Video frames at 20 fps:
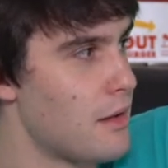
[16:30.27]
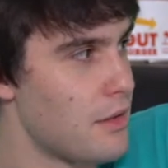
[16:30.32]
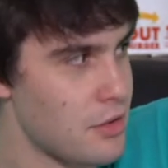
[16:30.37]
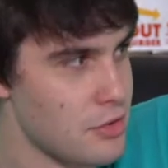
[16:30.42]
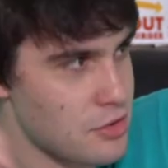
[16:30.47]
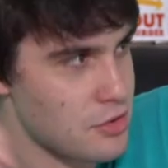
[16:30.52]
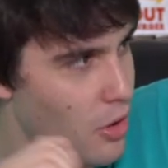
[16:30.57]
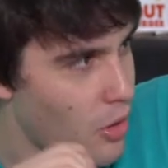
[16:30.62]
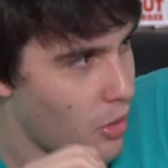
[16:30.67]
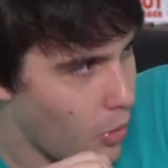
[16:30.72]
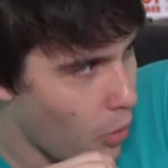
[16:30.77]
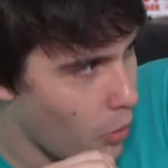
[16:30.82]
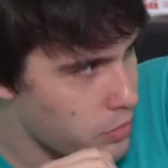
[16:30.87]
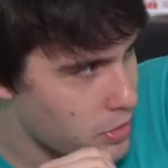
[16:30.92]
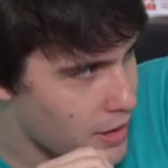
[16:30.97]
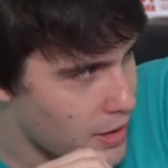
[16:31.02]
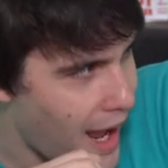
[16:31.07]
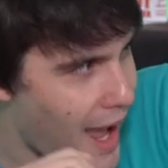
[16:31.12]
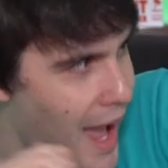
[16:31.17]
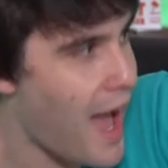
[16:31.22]
There's
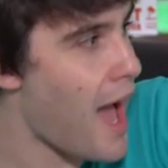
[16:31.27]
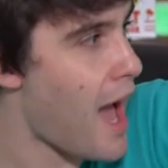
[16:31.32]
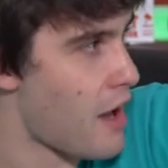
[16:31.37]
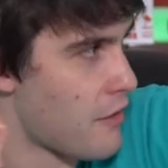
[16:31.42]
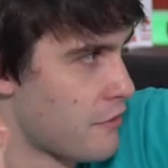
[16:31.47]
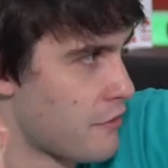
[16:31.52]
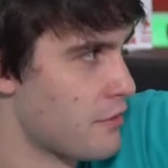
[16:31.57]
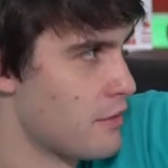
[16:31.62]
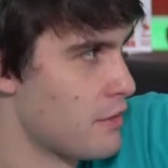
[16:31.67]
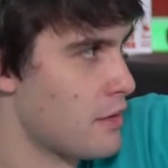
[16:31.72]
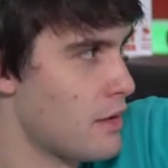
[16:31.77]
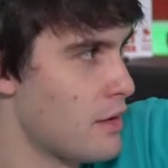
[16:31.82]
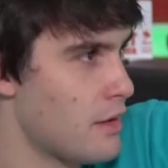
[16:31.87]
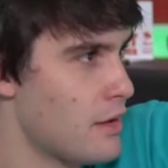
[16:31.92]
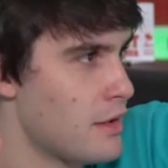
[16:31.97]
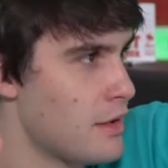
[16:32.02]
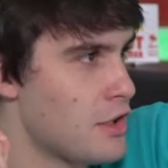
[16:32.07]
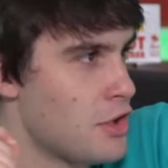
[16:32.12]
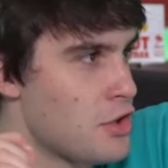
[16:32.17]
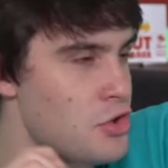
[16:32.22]
over half.
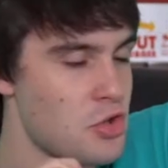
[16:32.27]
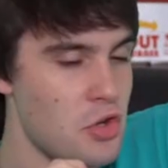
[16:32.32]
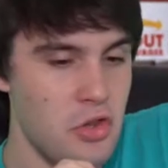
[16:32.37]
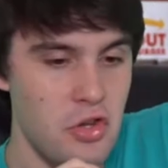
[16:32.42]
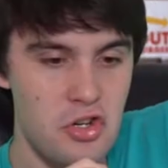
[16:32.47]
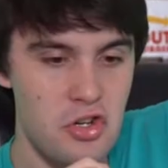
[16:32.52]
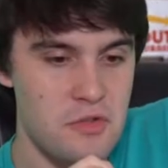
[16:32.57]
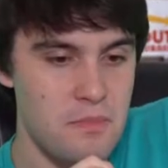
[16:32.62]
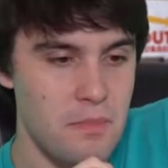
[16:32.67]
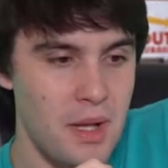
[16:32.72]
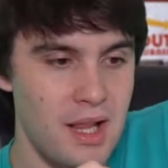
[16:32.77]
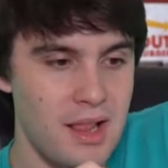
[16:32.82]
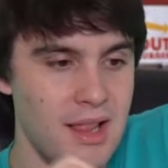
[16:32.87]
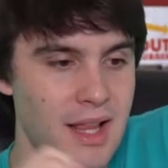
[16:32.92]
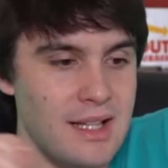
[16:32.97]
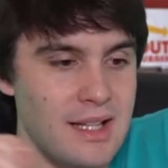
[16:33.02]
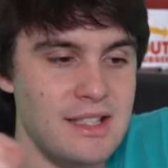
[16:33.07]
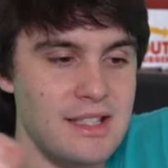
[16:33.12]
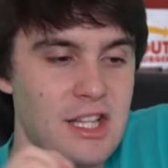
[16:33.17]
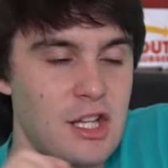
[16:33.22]
So there's
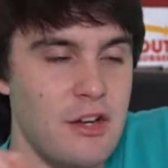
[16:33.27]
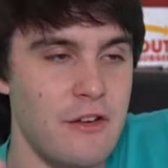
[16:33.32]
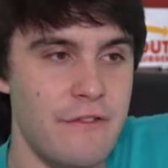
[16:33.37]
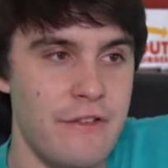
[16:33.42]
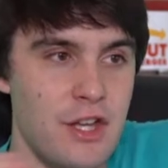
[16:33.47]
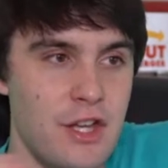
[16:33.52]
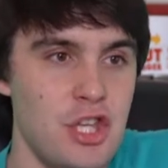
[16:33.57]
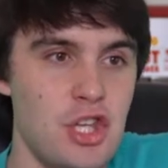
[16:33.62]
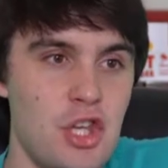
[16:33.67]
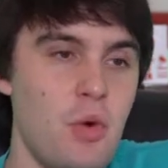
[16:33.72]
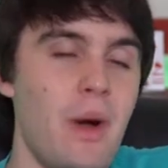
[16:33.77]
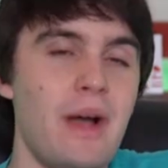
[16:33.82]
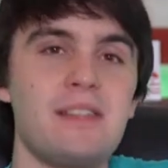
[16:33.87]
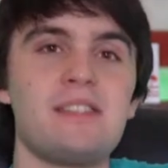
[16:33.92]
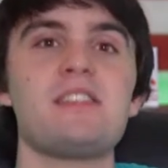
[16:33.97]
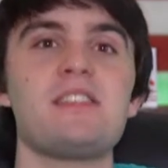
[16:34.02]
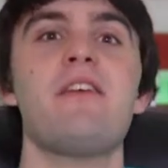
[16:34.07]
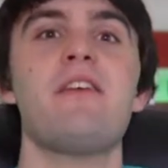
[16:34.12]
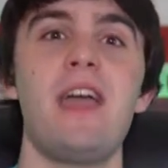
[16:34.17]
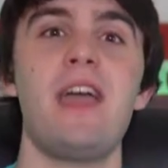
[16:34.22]
plenty of
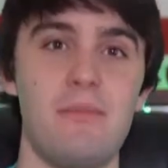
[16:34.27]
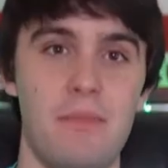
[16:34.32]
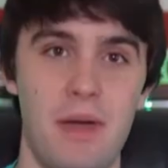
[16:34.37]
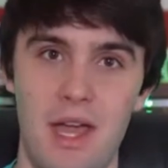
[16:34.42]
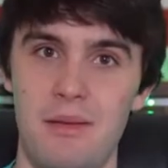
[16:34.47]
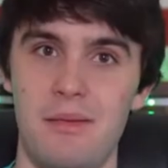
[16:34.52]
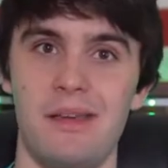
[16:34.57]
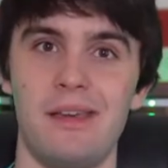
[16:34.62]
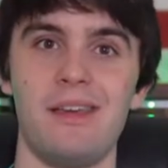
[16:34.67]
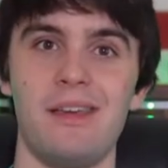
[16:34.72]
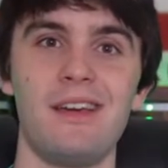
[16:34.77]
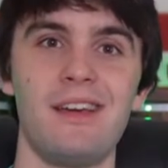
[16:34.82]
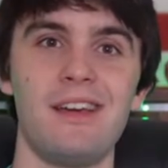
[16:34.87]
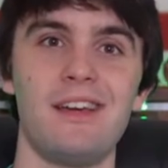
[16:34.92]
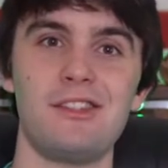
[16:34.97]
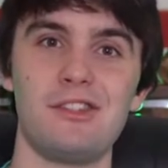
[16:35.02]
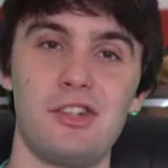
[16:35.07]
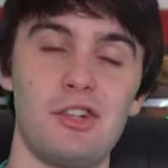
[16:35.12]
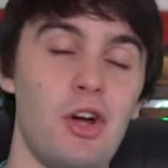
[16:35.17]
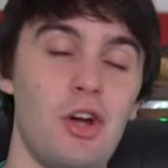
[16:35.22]
US of A, baby,
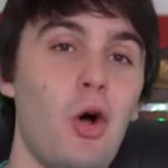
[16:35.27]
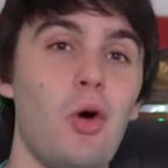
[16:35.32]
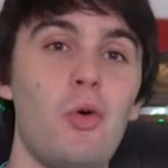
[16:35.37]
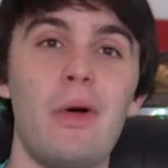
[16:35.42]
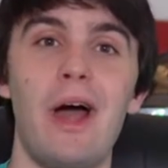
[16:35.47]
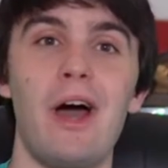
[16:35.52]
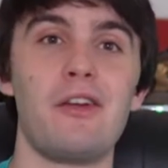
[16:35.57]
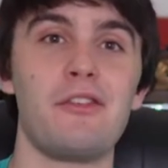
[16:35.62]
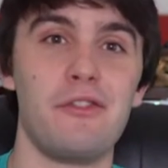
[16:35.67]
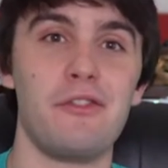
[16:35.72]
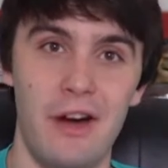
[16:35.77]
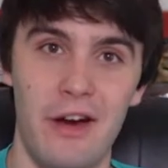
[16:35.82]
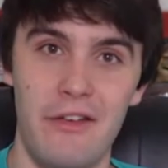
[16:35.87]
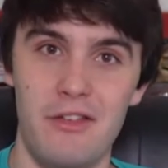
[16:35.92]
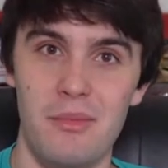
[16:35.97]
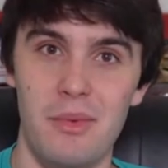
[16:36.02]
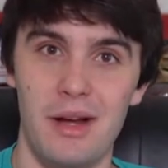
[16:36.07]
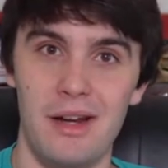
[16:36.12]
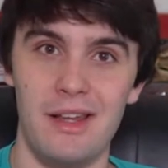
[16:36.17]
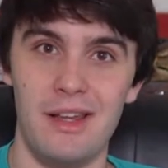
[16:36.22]
to go around for
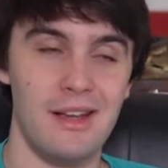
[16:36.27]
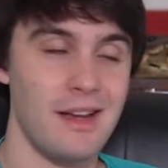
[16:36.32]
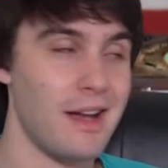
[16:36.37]
everybody.